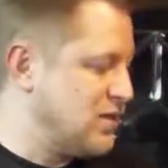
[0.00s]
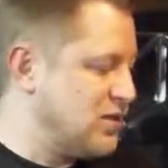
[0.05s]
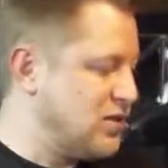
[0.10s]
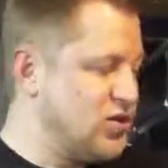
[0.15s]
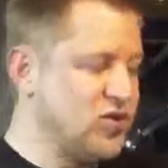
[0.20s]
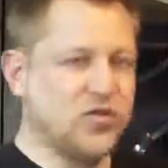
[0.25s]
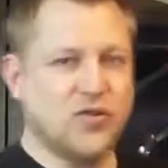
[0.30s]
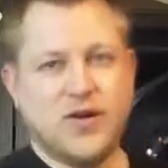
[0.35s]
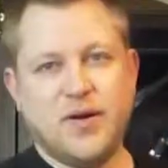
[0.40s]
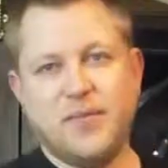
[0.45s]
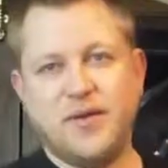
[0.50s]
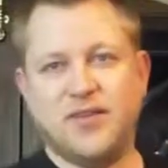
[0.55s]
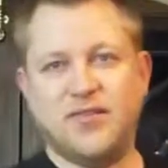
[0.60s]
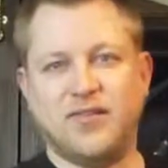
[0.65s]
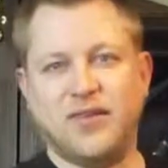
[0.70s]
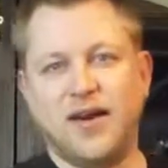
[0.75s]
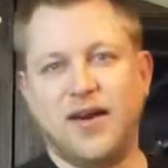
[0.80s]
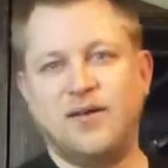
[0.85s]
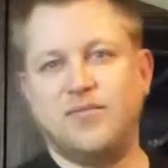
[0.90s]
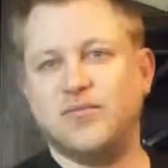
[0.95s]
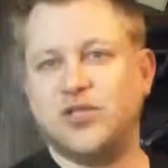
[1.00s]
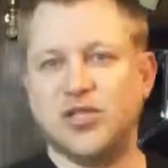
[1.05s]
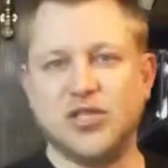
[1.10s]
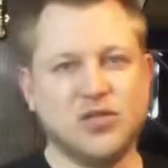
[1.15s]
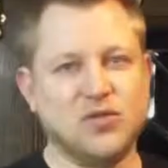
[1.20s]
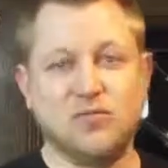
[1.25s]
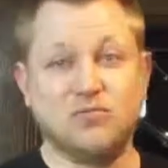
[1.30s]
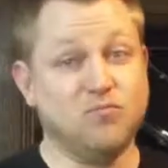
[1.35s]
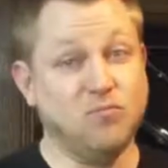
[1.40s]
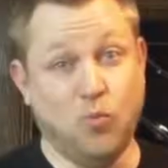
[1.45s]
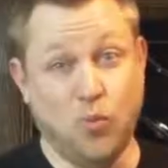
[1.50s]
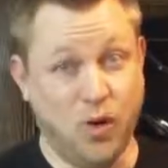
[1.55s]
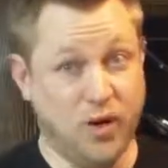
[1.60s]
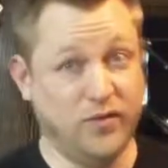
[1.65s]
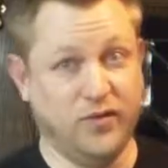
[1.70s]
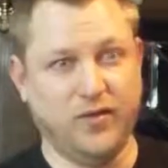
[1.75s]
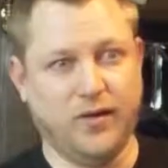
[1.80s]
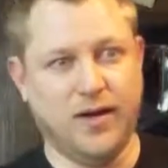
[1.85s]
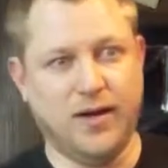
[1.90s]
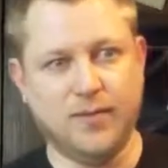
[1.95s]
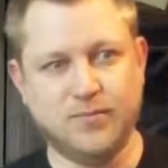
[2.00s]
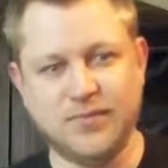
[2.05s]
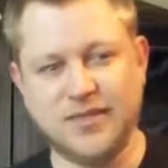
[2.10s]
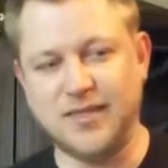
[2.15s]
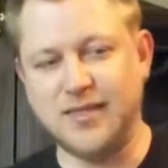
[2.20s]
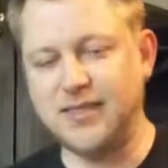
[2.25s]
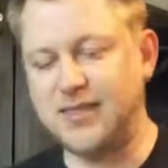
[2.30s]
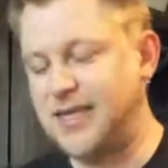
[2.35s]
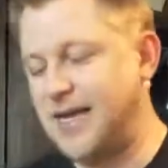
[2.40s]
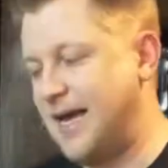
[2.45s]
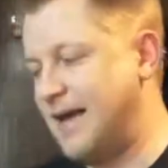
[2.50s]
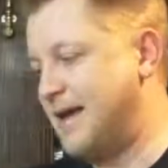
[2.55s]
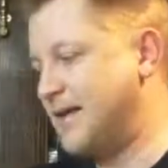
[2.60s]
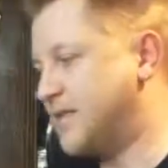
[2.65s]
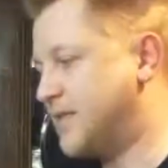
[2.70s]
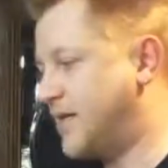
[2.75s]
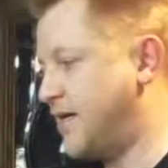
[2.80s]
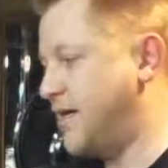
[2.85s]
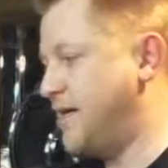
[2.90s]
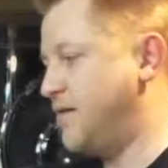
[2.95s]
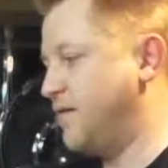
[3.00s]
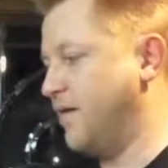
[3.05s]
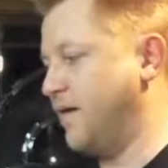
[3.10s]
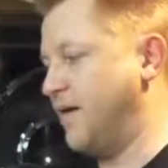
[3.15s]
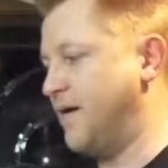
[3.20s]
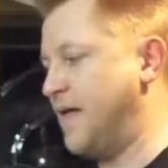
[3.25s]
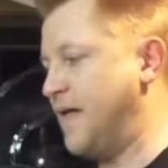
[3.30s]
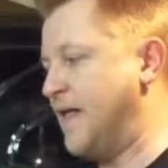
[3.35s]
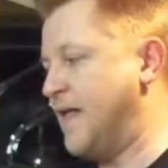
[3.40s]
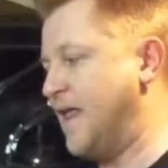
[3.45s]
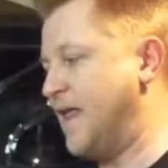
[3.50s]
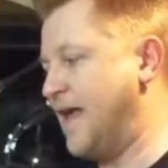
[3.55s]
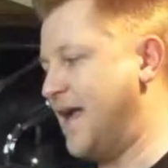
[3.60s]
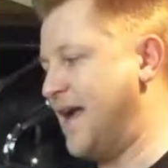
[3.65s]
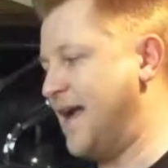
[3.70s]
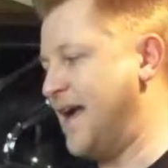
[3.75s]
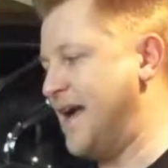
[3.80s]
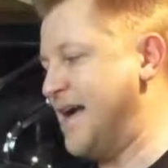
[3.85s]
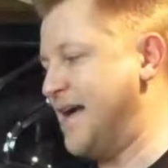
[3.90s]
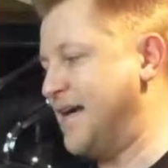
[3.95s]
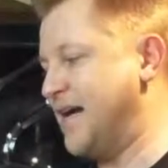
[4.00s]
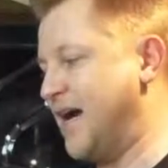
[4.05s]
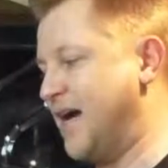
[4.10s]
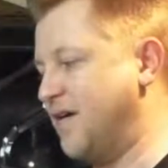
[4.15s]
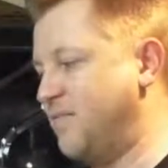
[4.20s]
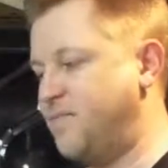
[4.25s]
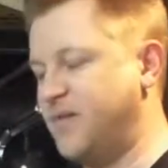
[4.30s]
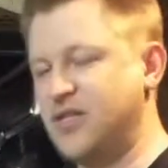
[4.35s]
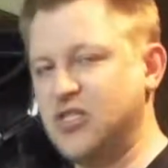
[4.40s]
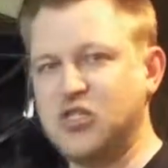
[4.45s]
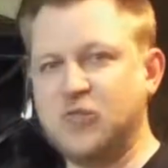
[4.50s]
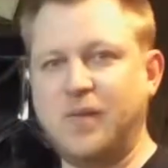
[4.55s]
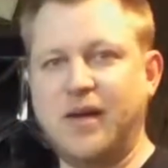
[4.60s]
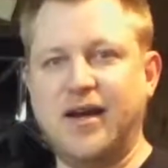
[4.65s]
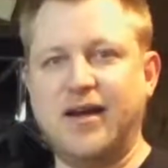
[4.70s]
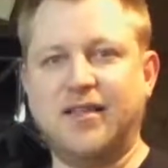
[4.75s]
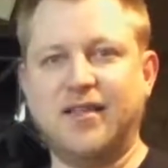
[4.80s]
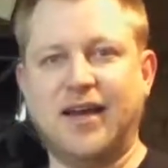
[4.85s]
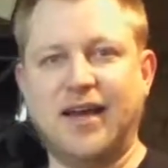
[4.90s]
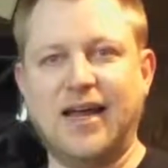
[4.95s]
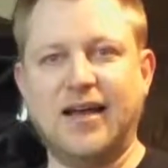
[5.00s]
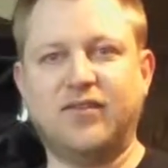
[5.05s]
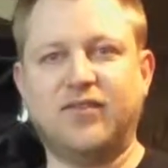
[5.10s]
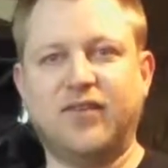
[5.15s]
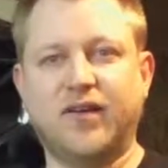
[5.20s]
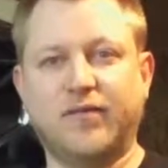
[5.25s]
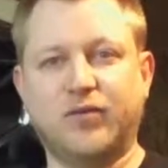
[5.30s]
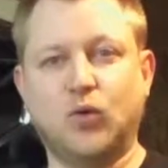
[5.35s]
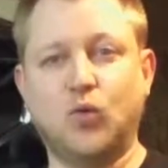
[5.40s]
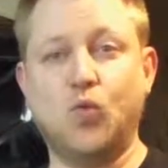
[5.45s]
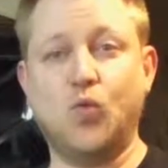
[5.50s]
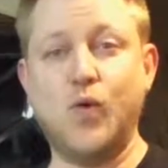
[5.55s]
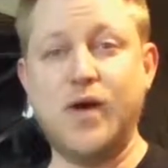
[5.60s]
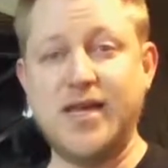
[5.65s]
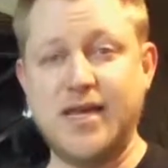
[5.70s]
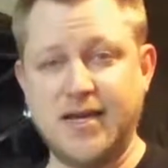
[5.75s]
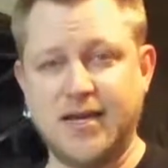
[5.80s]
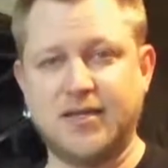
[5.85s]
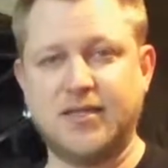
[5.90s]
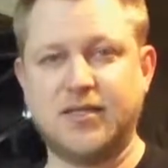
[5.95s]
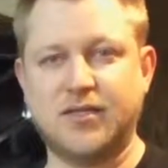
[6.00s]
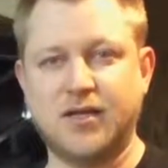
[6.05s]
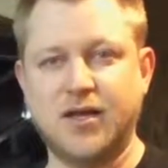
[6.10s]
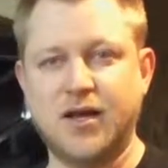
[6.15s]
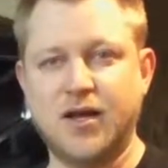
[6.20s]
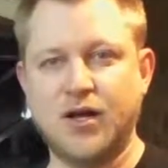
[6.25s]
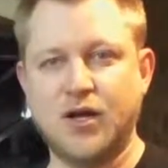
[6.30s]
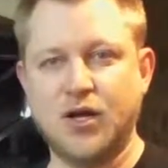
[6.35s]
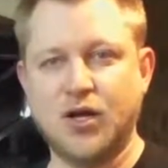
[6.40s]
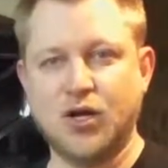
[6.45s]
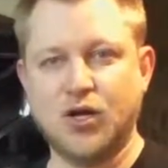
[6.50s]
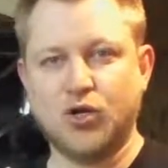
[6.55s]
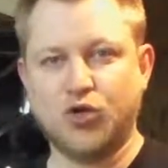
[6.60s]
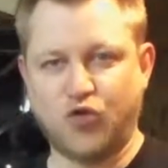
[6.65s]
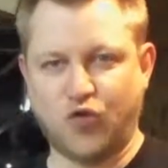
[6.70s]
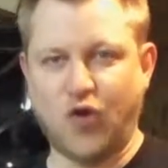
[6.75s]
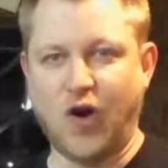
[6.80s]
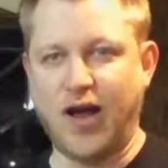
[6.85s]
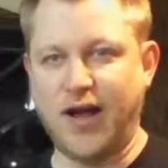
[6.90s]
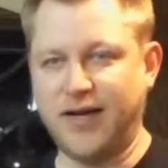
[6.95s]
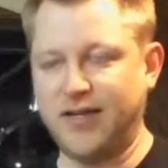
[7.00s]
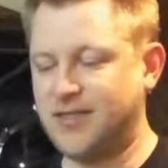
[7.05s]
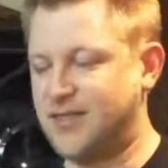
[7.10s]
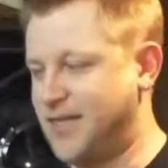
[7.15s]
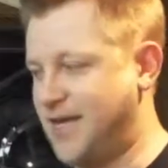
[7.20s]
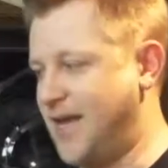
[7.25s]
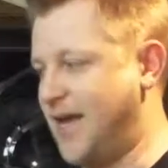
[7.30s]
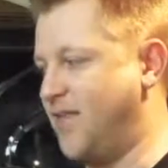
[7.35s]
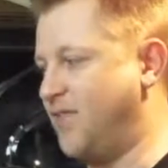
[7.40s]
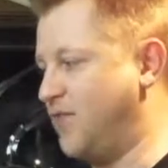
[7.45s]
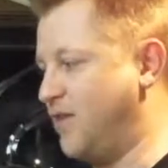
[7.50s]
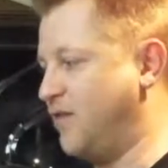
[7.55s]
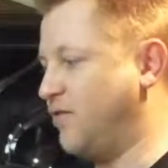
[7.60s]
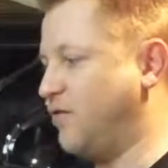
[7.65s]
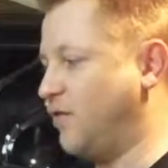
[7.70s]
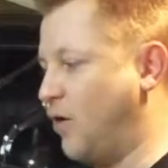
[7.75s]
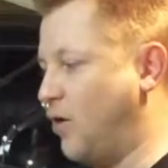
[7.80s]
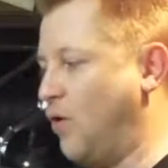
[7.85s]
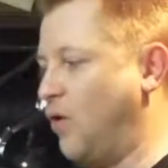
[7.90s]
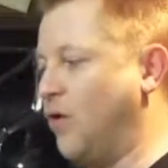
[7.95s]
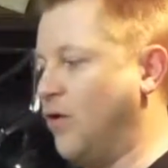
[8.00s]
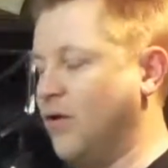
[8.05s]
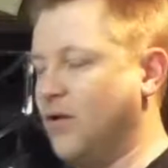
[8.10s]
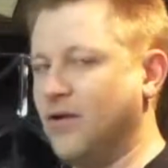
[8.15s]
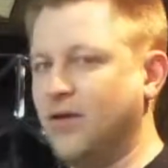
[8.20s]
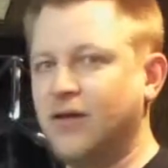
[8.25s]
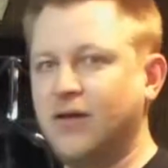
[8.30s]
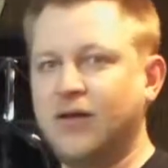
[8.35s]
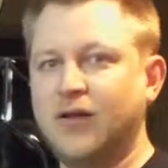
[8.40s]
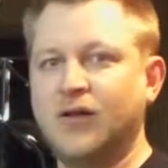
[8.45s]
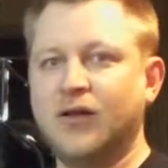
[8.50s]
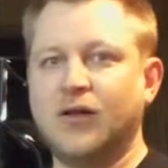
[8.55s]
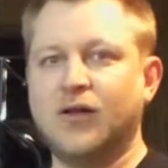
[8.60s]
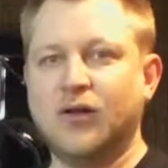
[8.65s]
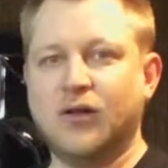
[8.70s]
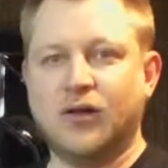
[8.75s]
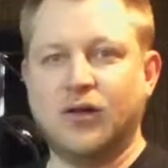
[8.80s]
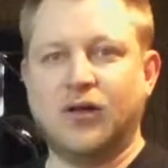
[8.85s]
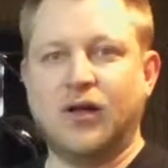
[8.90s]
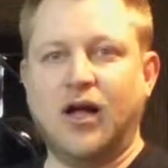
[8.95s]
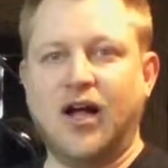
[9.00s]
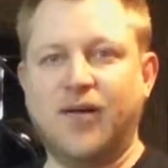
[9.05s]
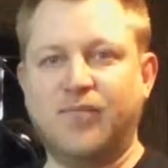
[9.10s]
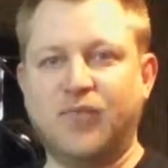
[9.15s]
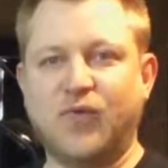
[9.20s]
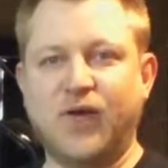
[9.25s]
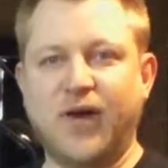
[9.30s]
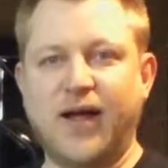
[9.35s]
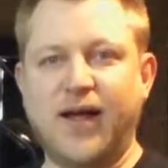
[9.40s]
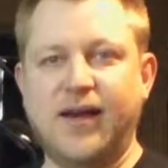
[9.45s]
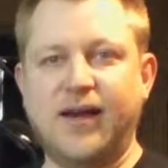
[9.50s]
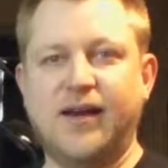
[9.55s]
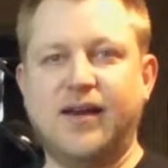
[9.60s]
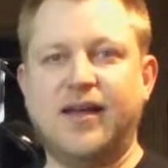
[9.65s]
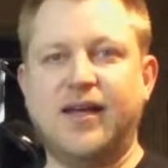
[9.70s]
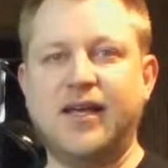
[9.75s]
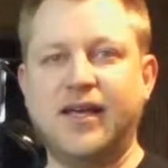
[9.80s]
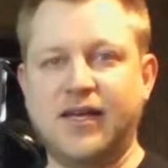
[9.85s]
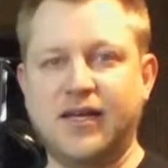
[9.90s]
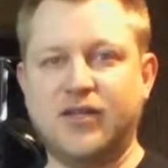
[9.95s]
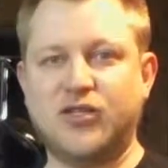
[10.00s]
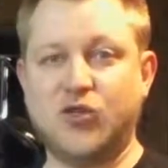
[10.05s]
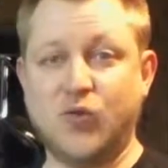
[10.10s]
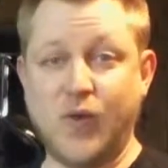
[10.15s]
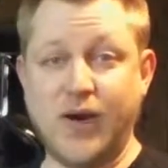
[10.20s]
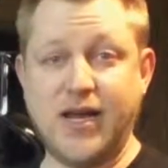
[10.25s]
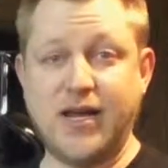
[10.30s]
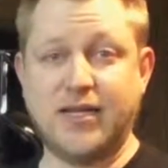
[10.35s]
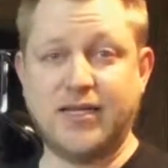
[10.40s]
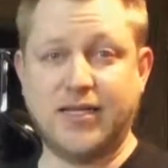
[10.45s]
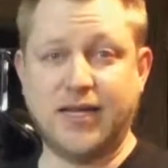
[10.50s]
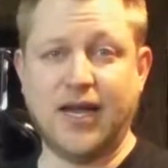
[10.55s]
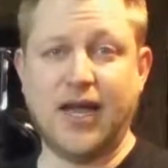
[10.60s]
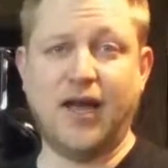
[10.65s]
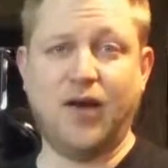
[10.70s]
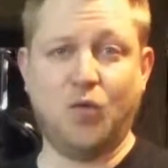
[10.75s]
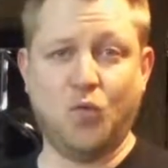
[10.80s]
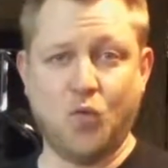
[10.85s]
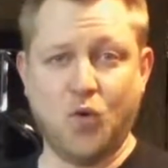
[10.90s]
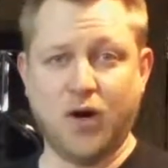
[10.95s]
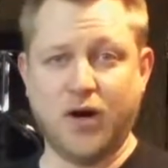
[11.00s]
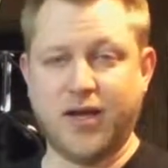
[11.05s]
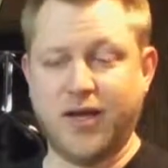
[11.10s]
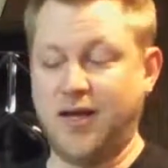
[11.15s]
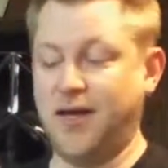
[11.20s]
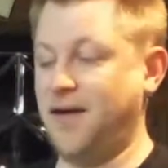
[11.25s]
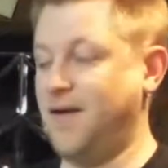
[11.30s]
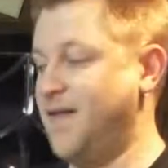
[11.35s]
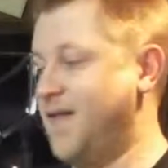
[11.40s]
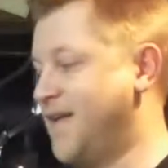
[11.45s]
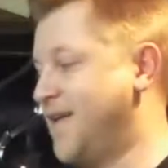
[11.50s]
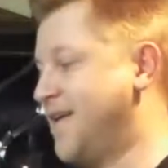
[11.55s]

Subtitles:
streaming setup just wasn't up to the task either. And I've been spending the last several weeks trying to get this all upgraded, tweaked, and working.